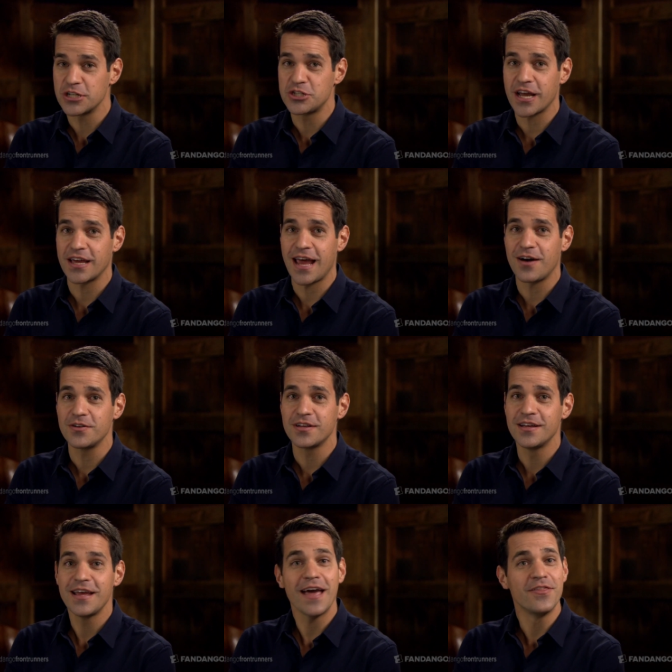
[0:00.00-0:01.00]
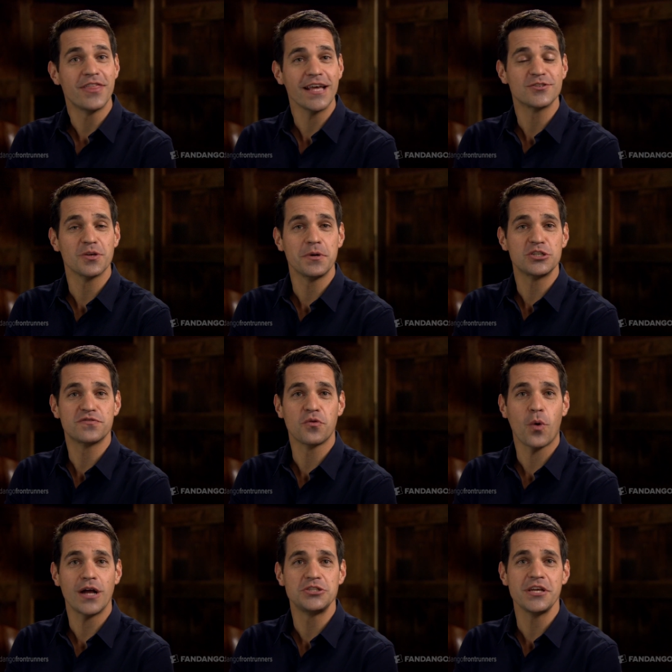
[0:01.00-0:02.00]
to check it out. And thanks so much for
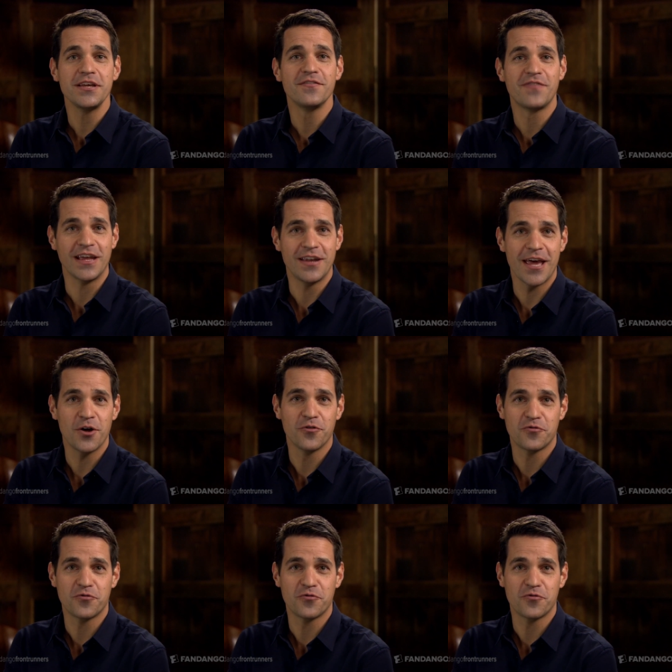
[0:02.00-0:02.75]
watching Fandango